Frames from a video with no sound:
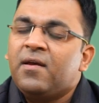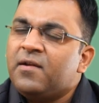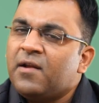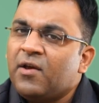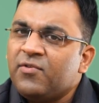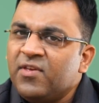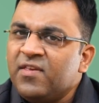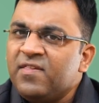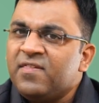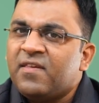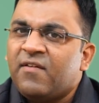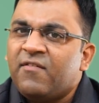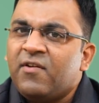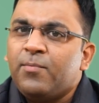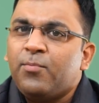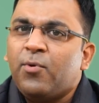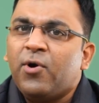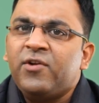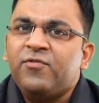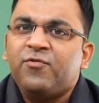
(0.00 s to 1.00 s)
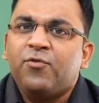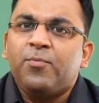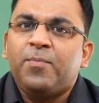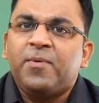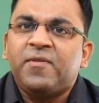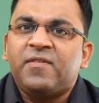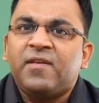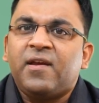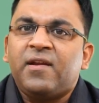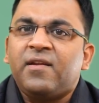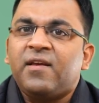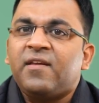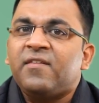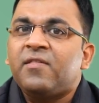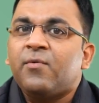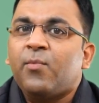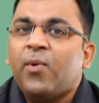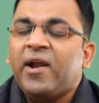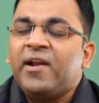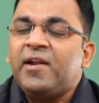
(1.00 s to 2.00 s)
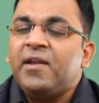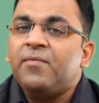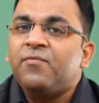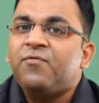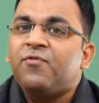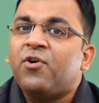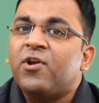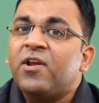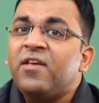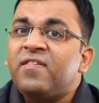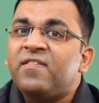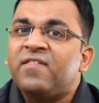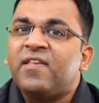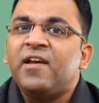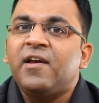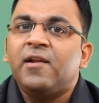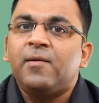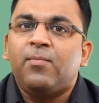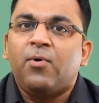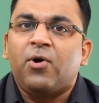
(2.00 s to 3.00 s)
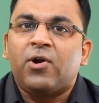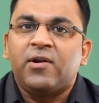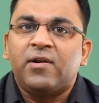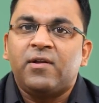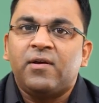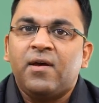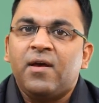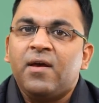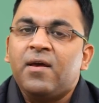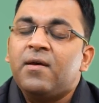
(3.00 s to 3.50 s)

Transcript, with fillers: Now this 7.4% is the YTM for a single bond.